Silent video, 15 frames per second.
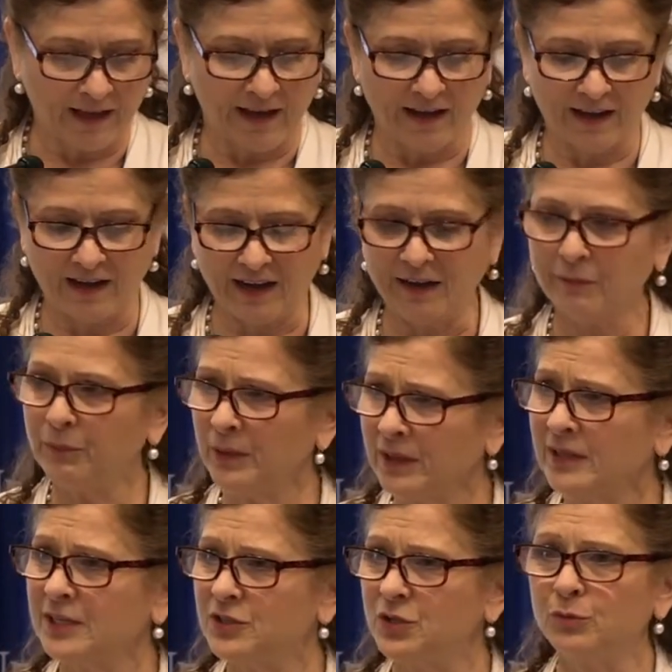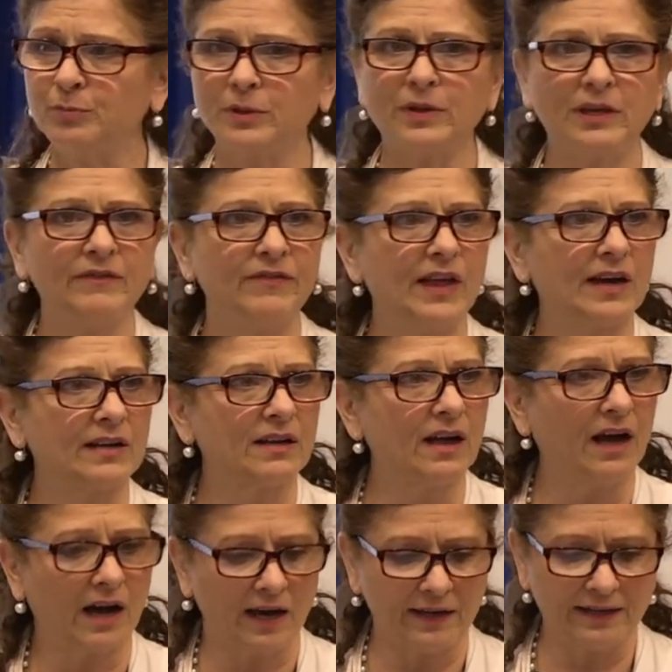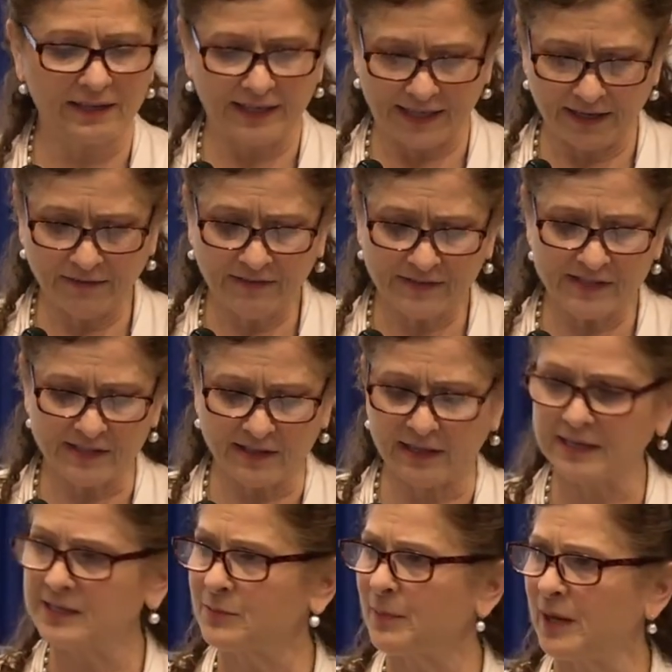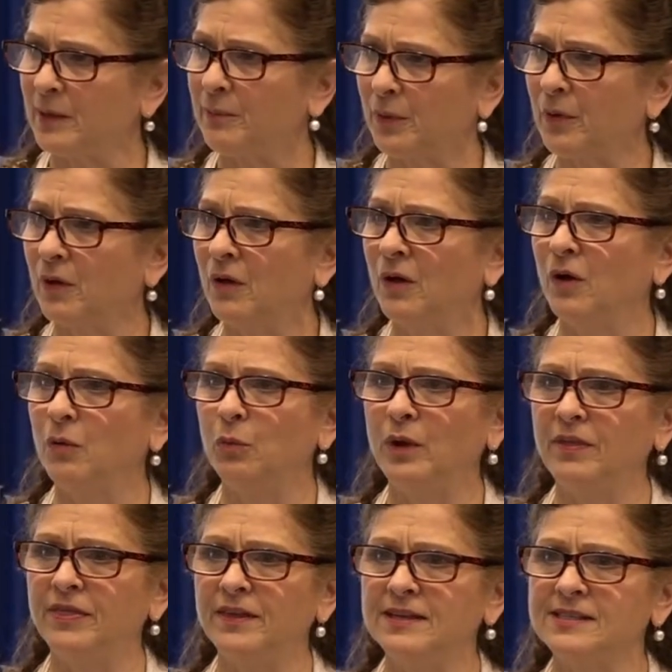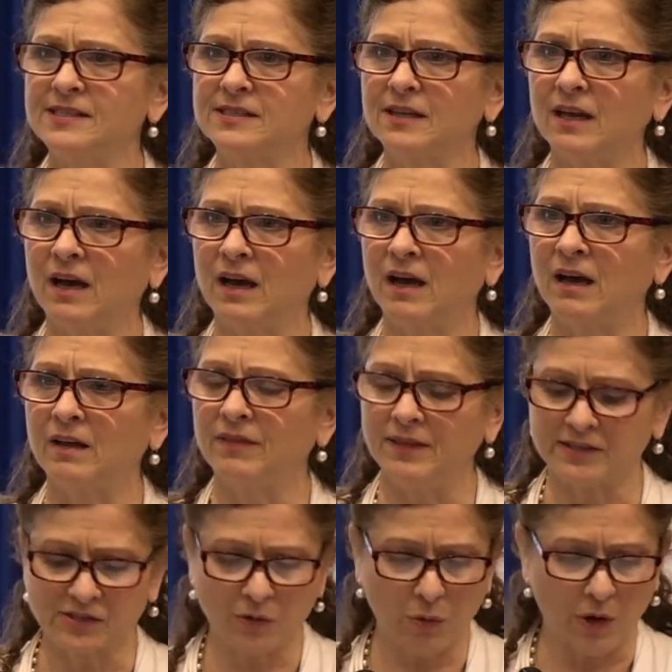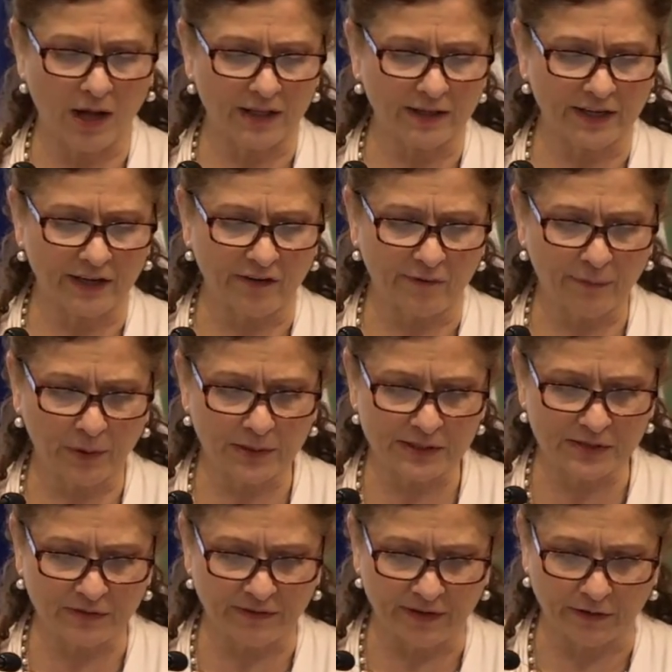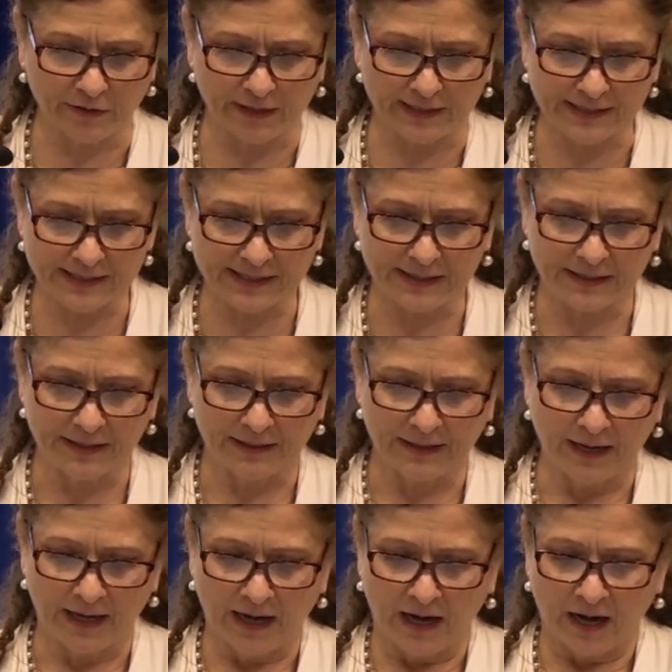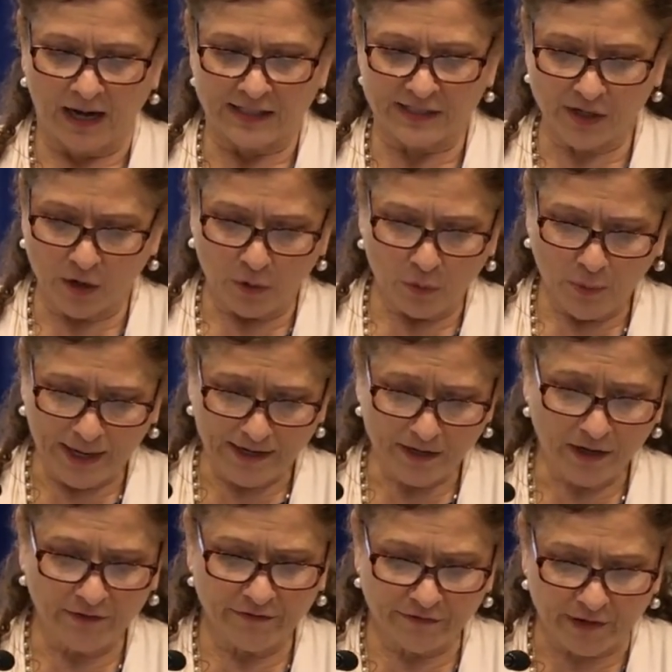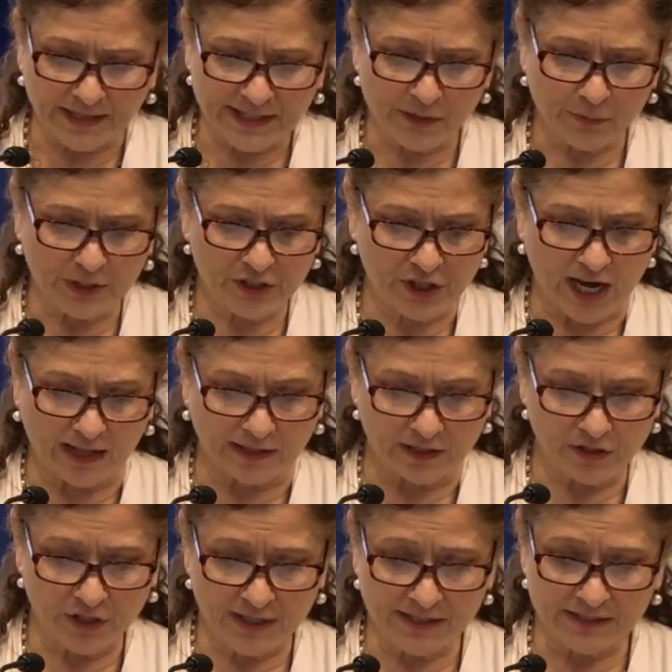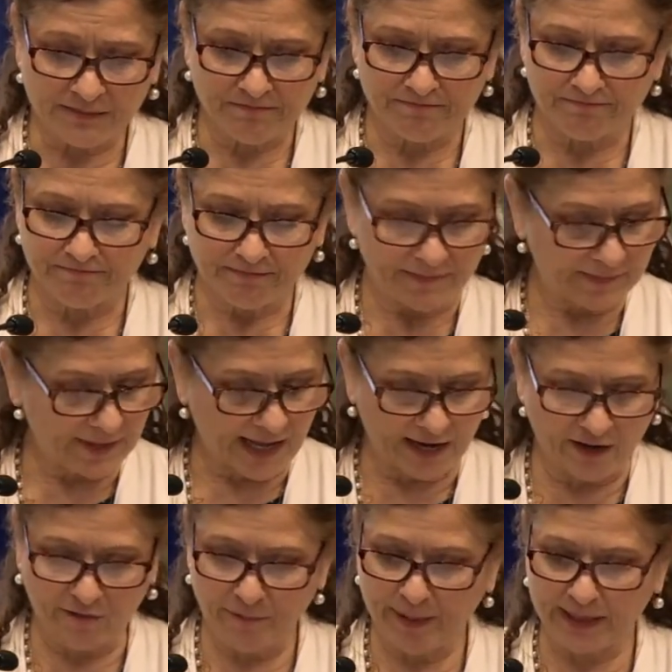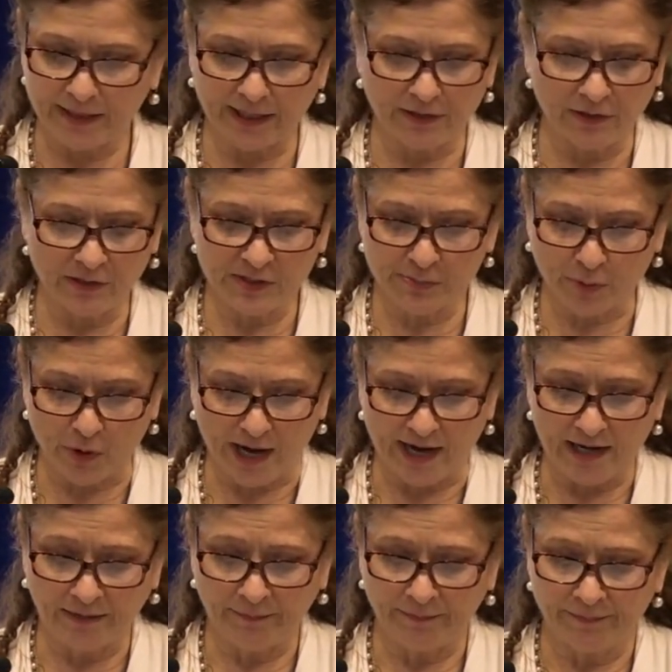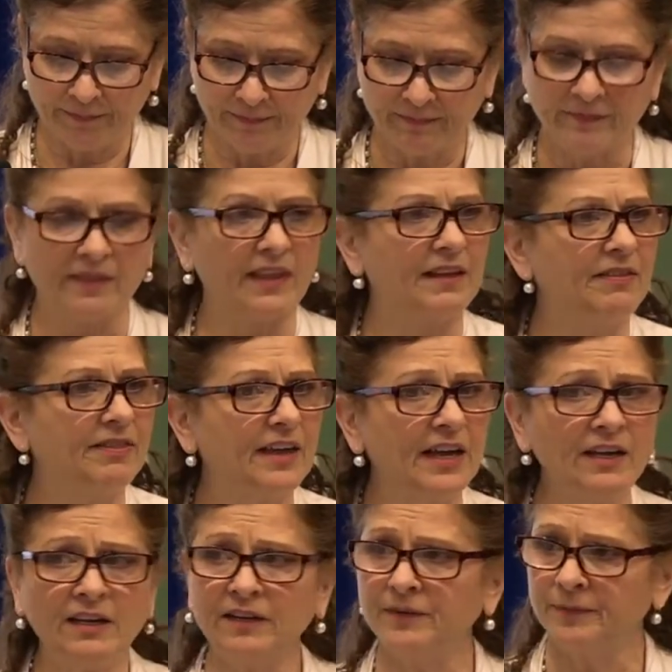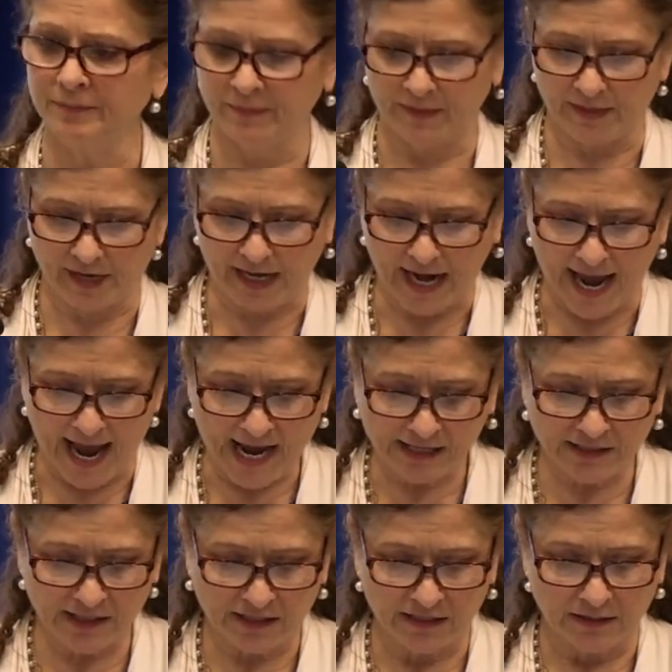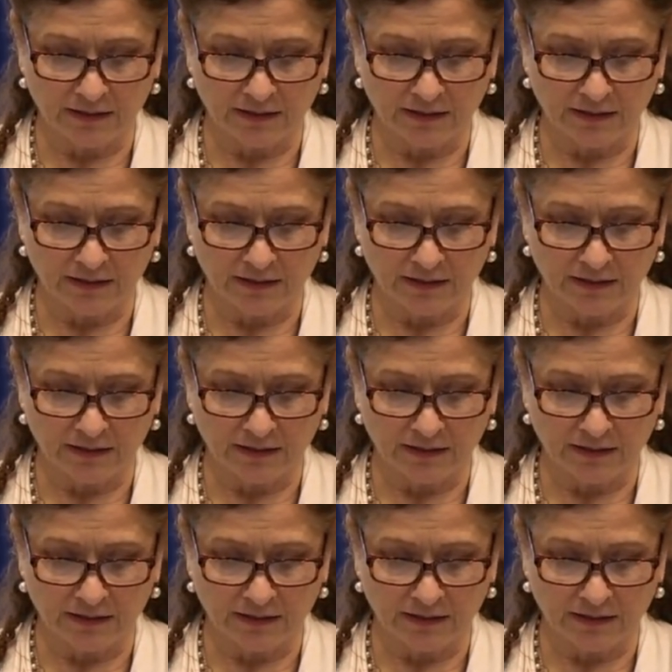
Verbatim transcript: Uh, I really do believe that God gifts these people with this, uh, this quality of perseverance. So, when confronted with challenges, NFP leaders pray, they think, they act,